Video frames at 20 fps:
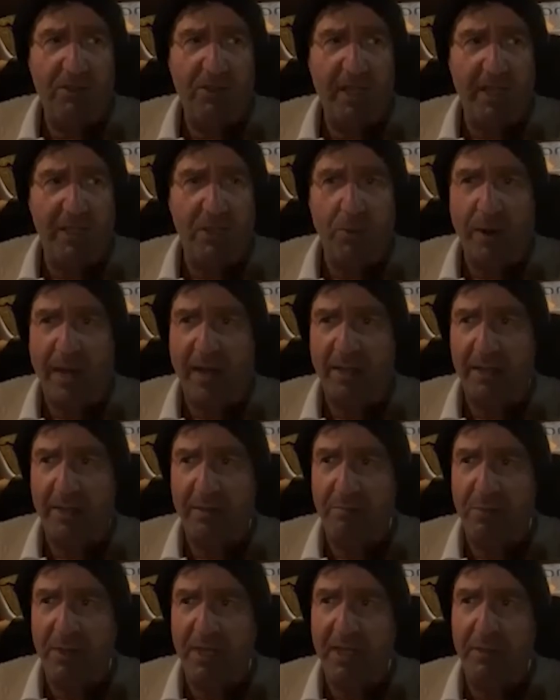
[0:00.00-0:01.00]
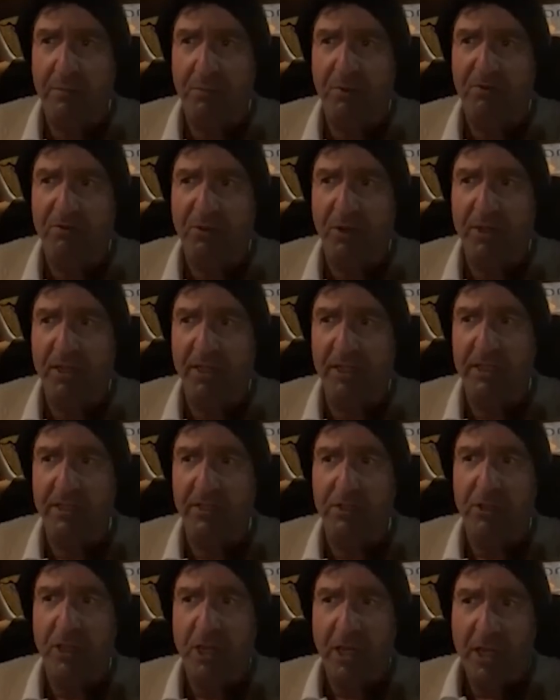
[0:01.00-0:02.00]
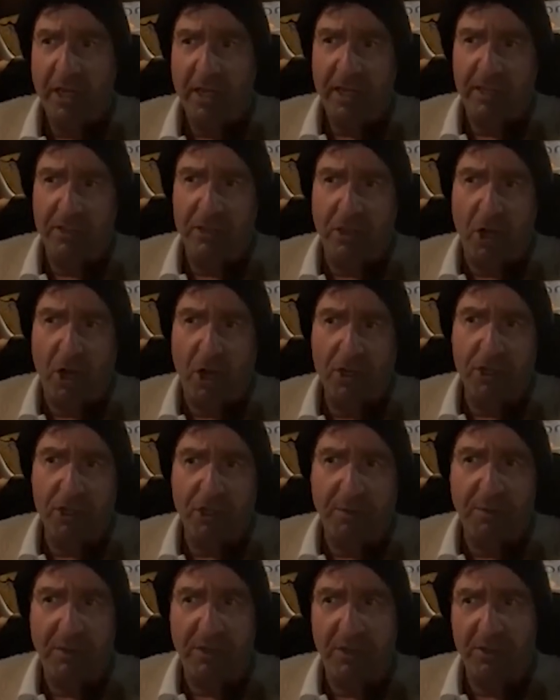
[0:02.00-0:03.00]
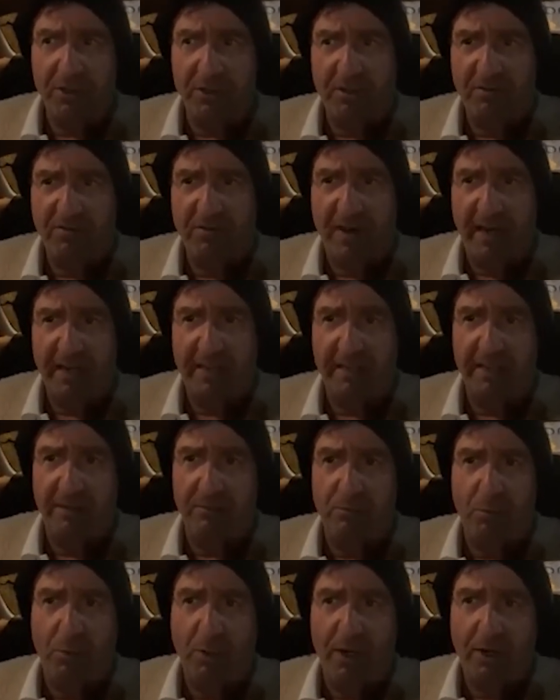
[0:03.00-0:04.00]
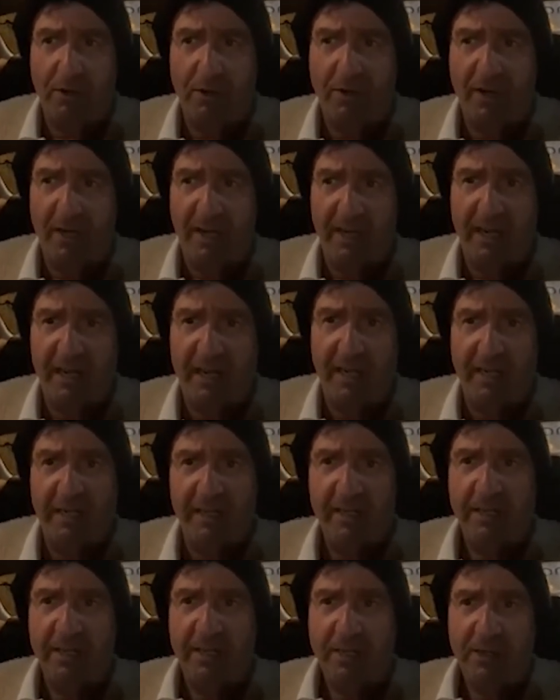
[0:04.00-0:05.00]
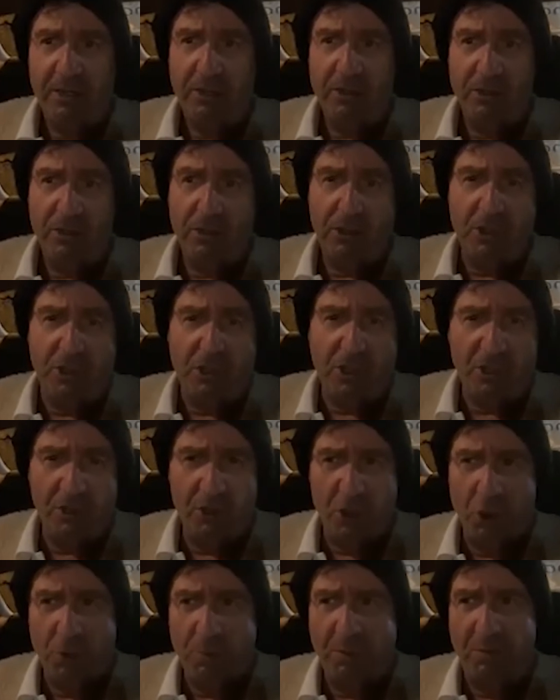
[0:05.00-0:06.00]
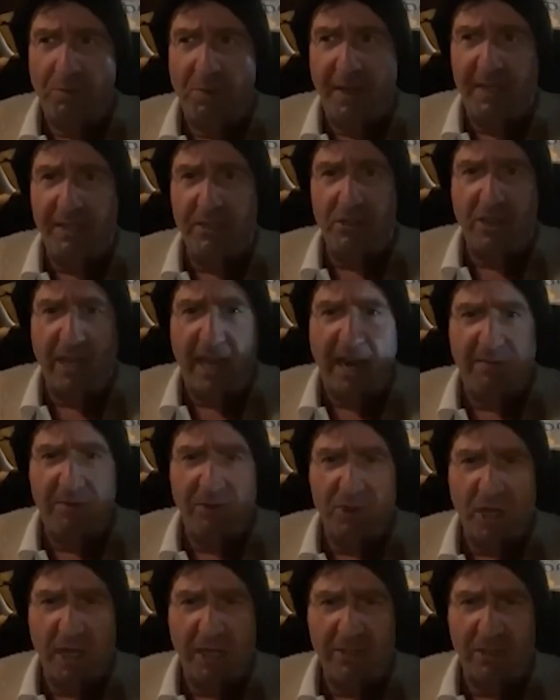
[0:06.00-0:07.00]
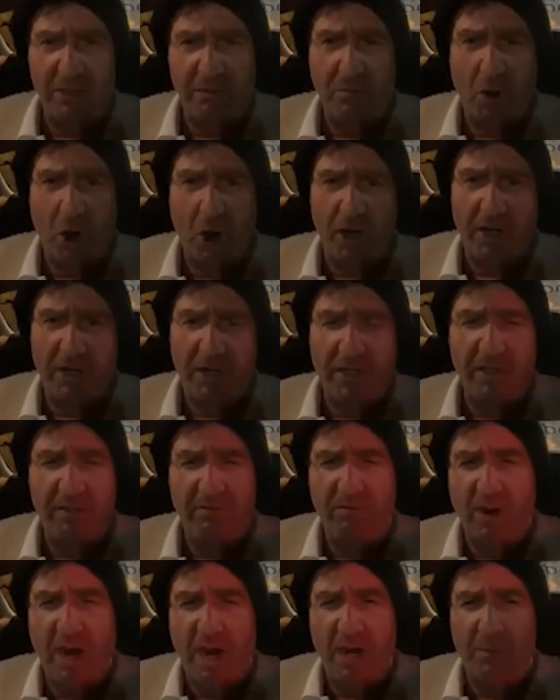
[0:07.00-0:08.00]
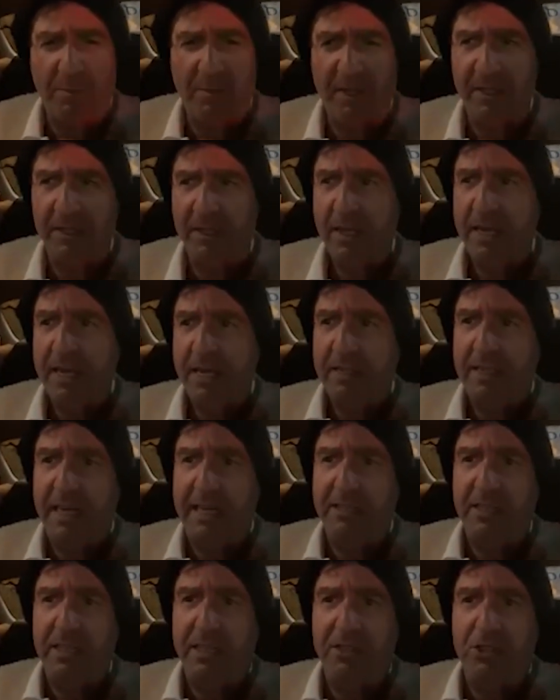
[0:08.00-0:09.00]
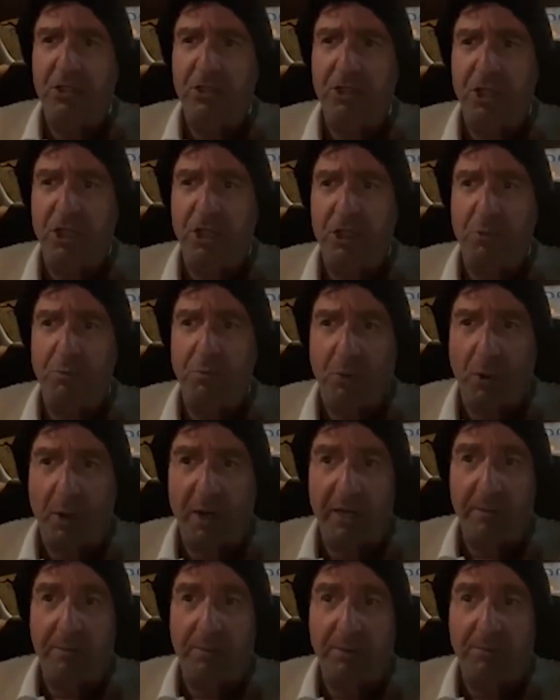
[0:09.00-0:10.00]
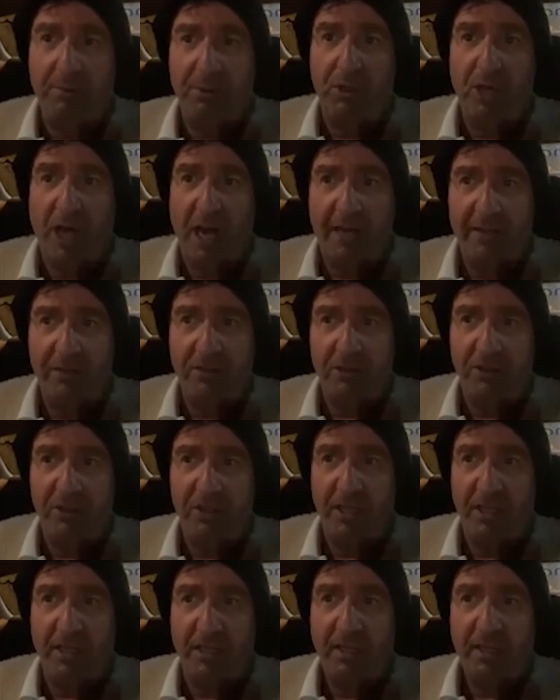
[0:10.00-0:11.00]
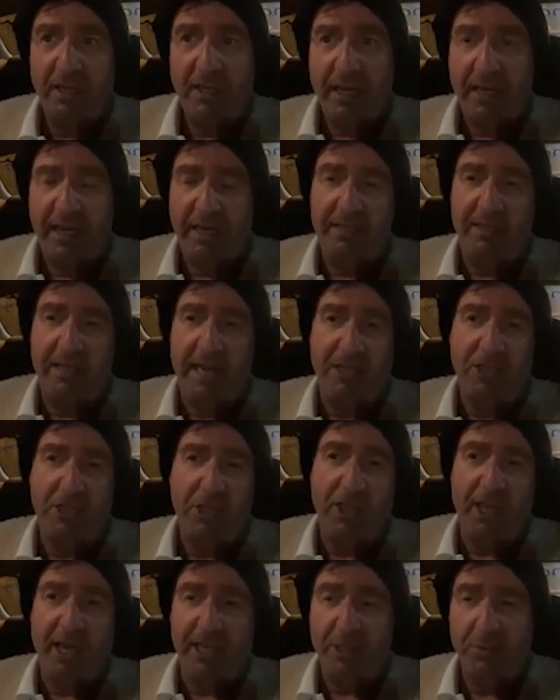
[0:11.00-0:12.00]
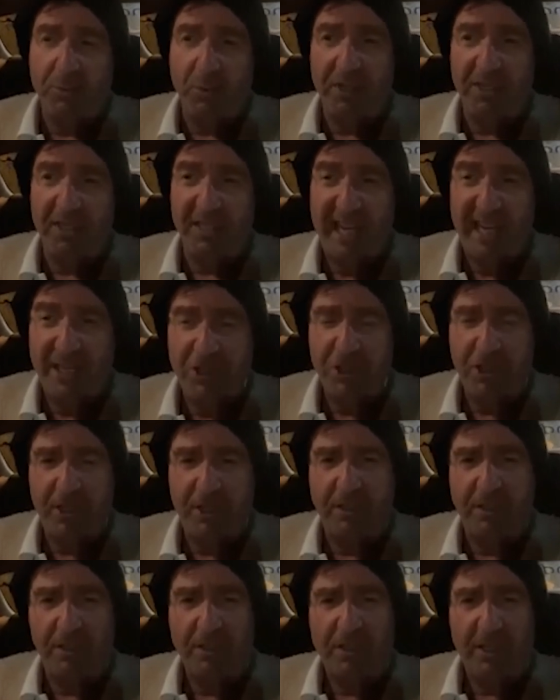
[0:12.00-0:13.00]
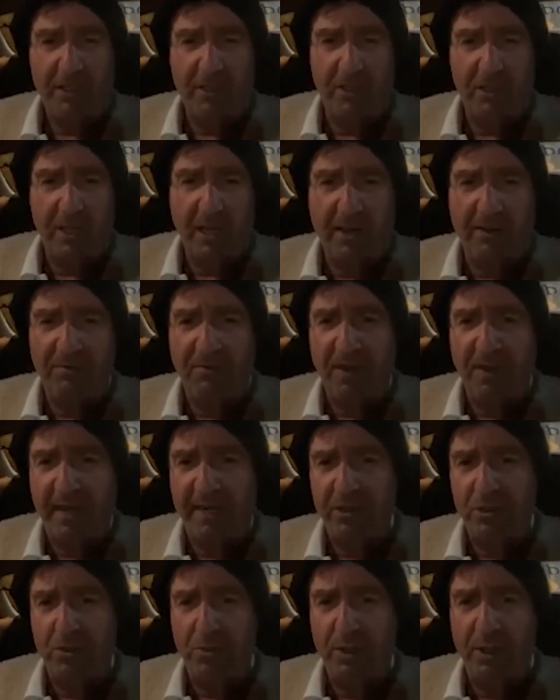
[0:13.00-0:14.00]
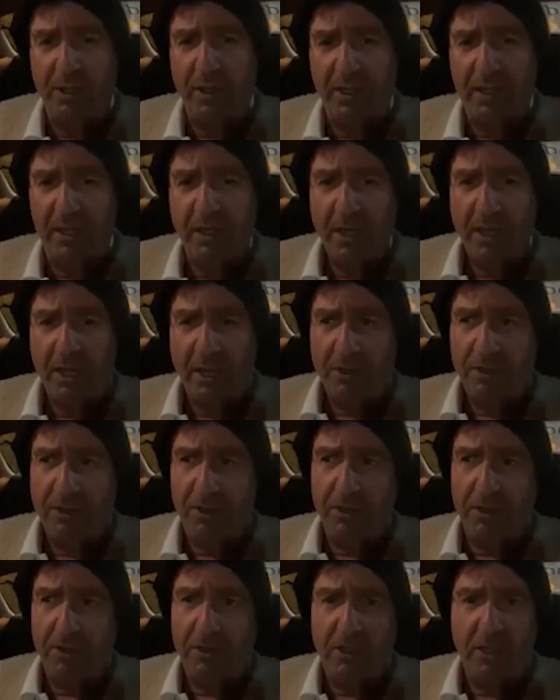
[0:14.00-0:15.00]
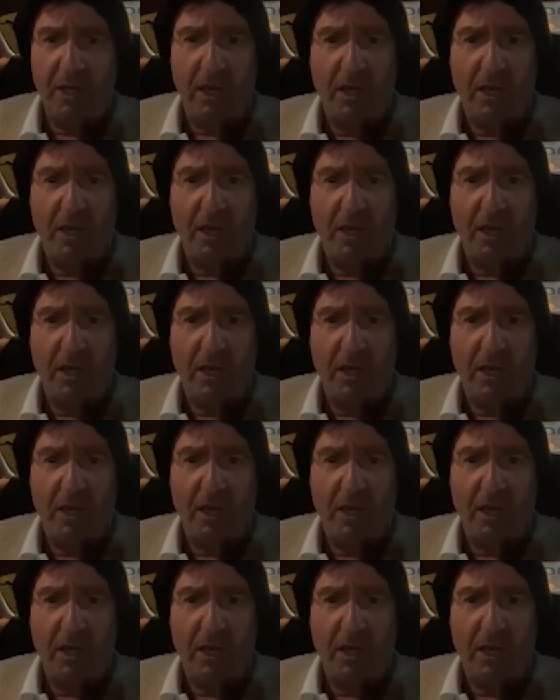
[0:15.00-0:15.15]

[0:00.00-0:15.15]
sexuality being perverted is largely because of the fact that we're in such a consumer-based advertising marketing environment that is exploiting people constantly. And it's actually exploitation itself that is really the